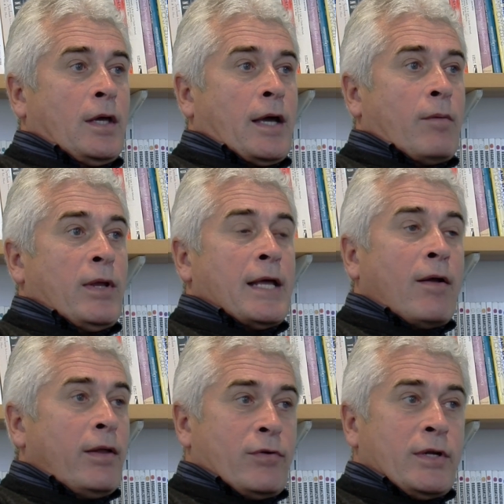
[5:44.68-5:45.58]
And we
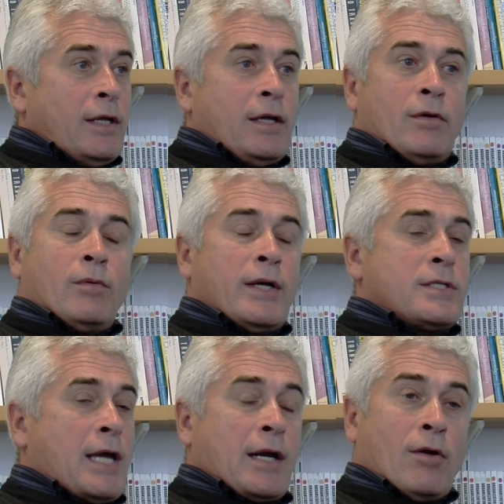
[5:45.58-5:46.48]
now live in an era where
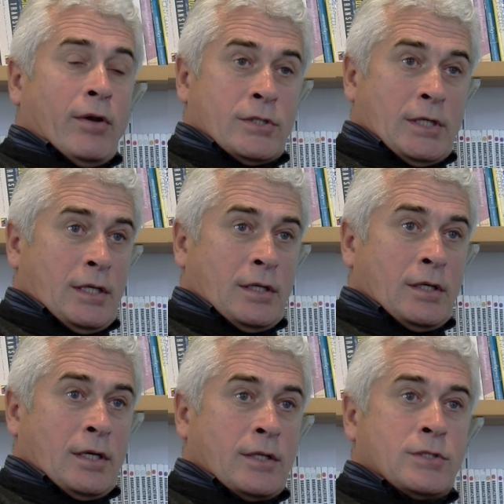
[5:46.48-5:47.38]
technology
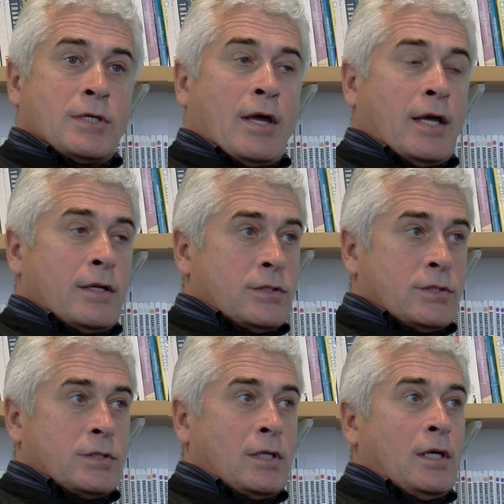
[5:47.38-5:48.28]
and
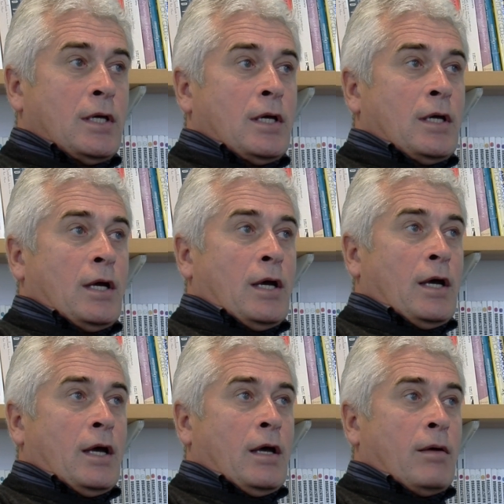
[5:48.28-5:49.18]
science
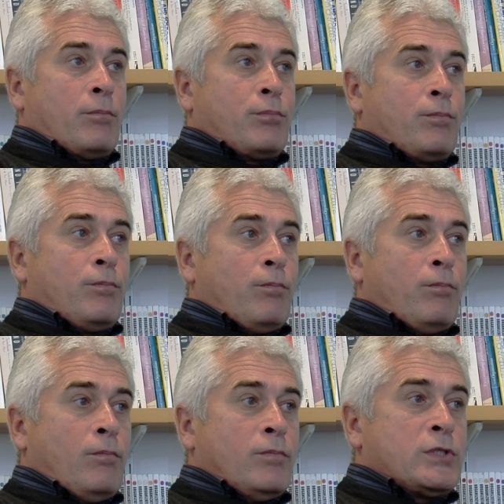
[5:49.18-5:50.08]
are
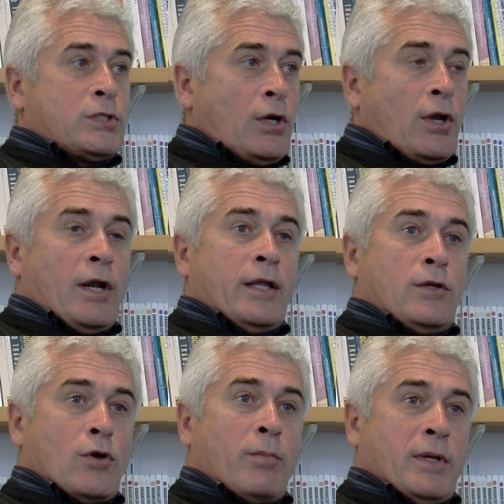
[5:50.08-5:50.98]
certainly the
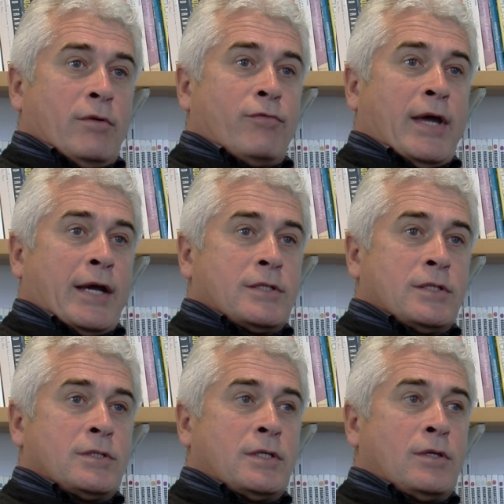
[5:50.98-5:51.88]
dominant
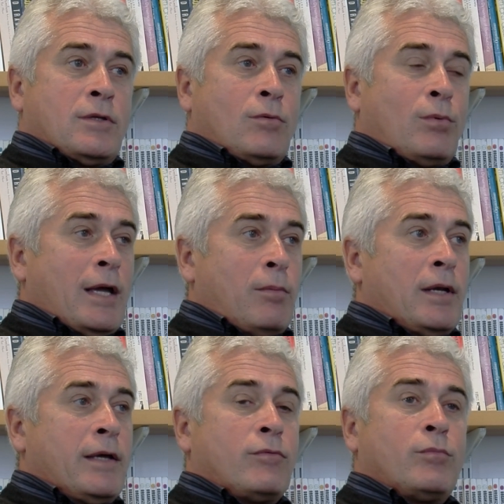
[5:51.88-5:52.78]
factors in the way we
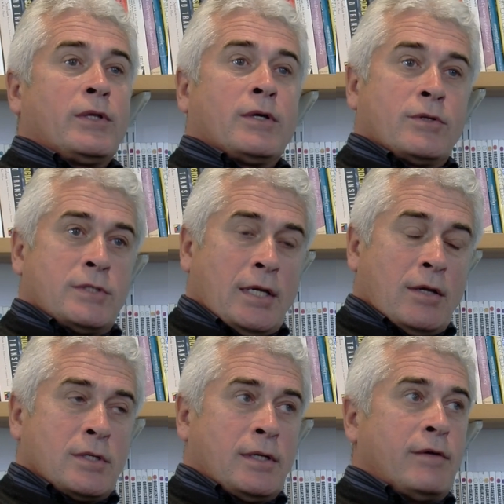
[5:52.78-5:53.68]
live and will continue
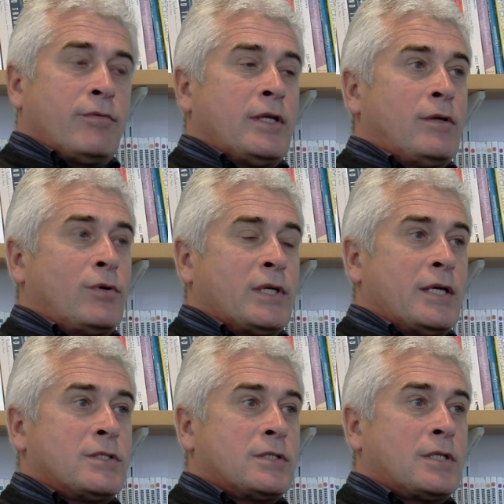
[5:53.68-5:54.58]
to live in an
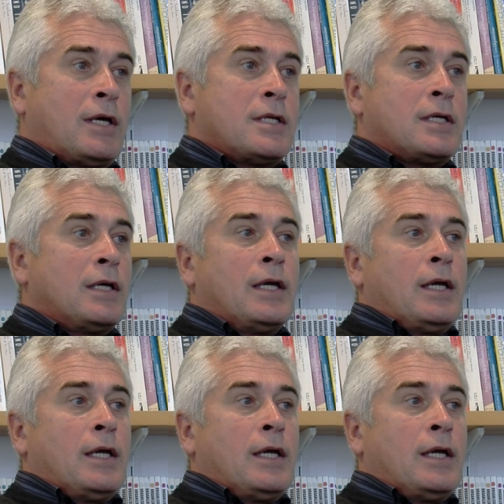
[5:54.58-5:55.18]
organised society.